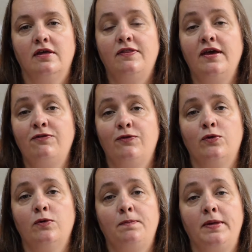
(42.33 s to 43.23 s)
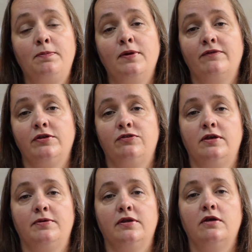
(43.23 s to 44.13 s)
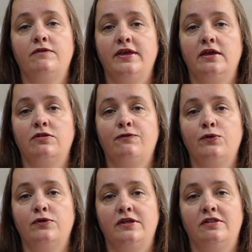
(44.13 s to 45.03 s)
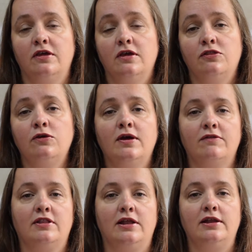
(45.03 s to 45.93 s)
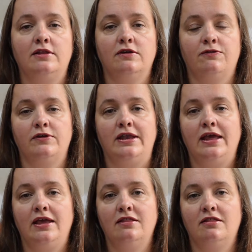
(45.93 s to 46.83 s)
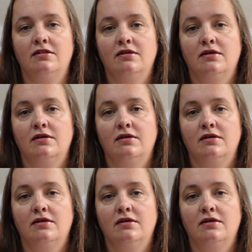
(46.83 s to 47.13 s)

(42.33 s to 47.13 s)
Therefore, people having treatment over the age of 40s do have slightly different needs.